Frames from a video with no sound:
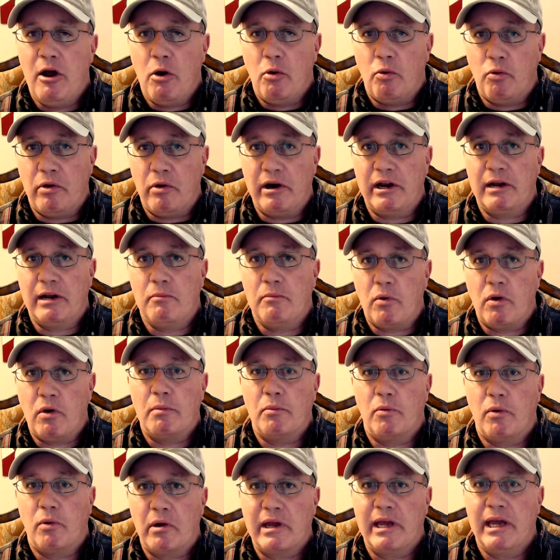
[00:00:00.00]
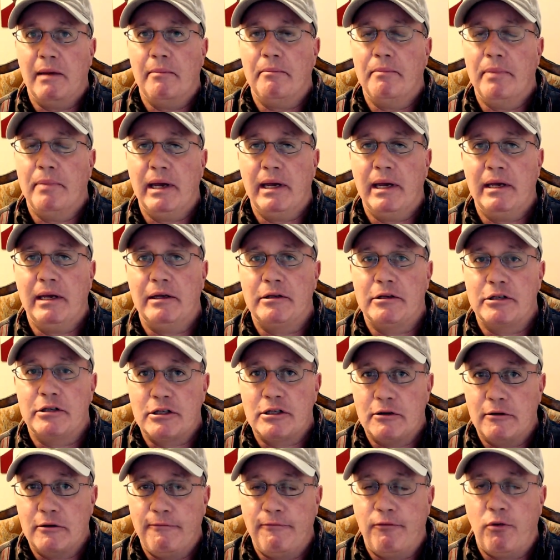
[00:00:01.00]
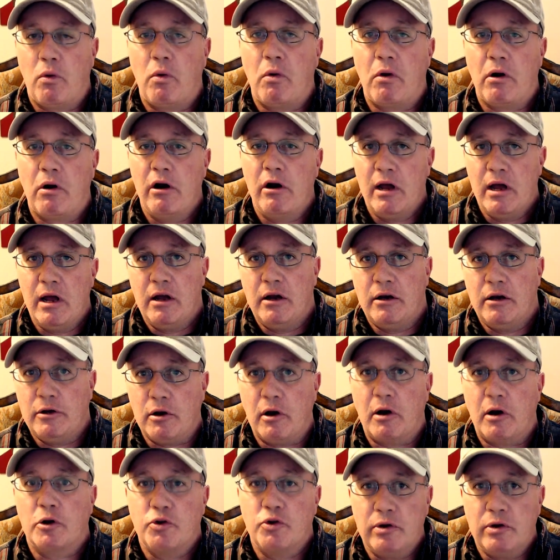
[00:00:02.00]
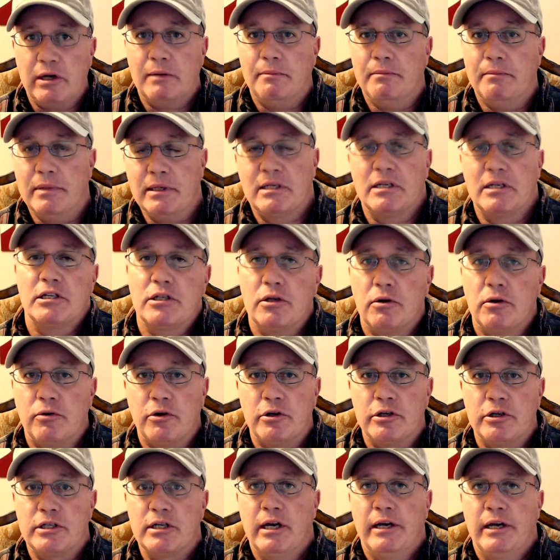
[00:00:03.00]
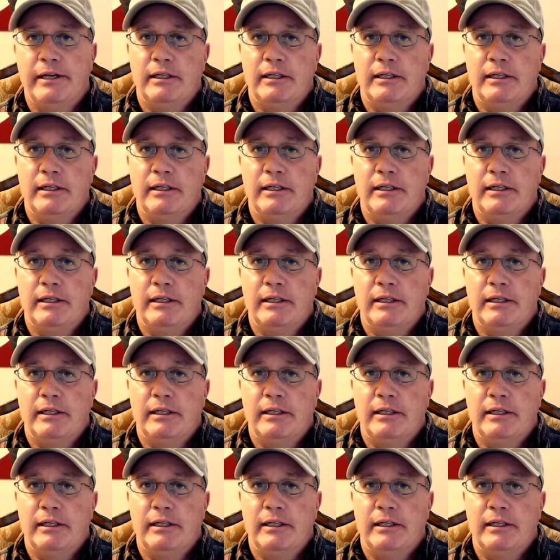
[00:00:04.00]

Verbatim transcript: running more and more campaigns for dog training business owners,